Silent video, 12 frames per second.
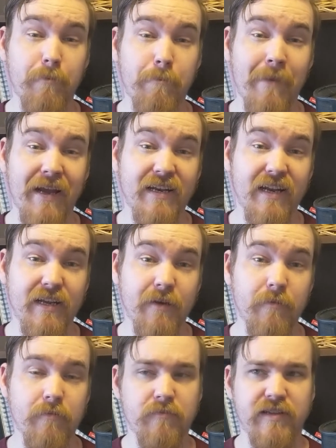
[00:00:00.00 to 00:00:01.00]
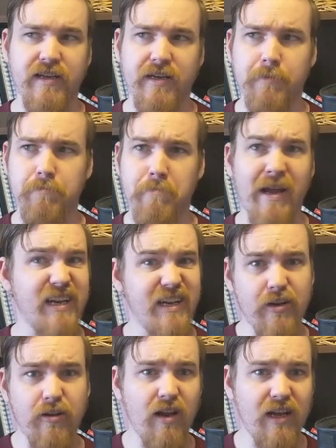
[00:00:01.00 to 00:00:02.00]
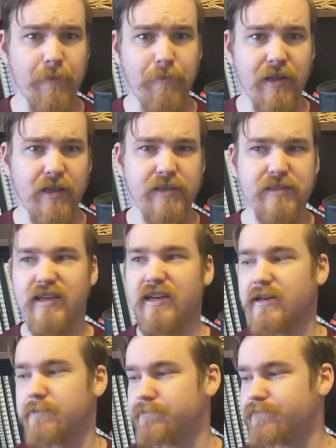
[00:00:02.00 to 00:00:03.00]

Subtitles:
Magneto-like abilities. Their